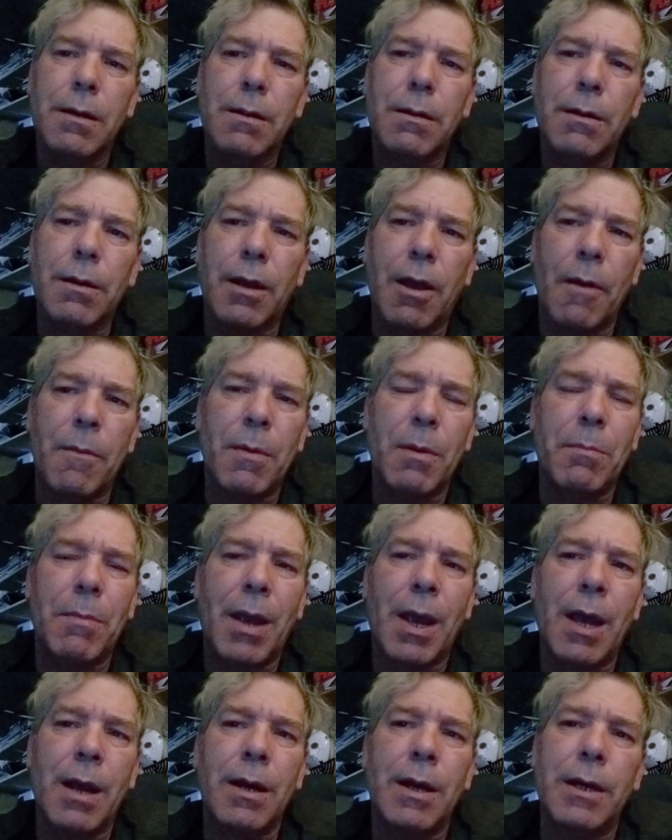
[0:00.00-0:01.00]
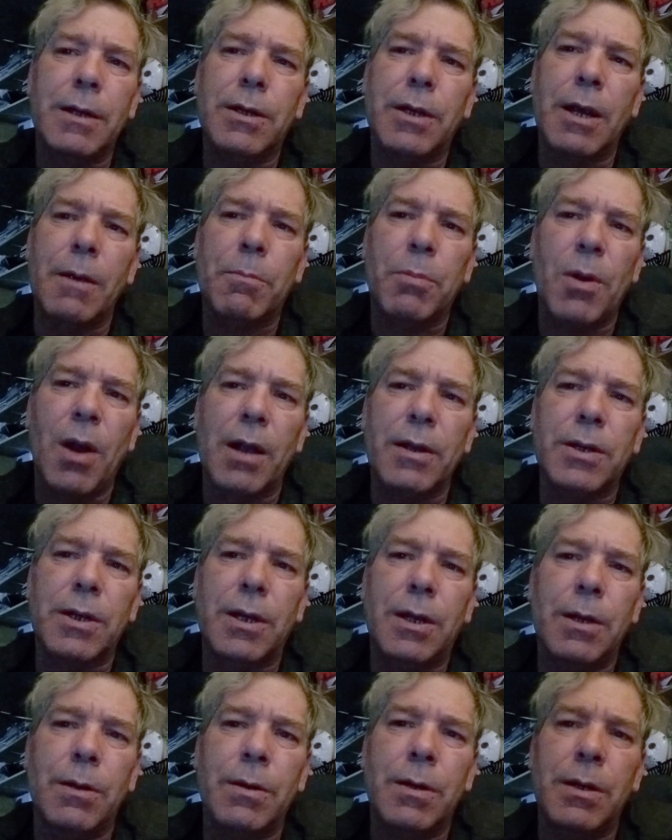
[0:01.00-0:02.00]
The government man needs to get
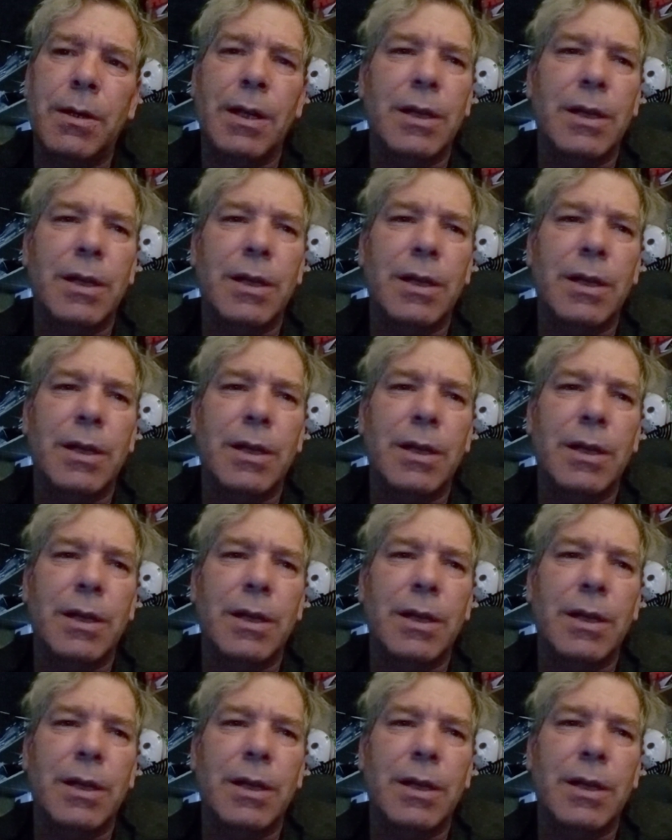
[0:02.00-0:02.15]
prosecuted.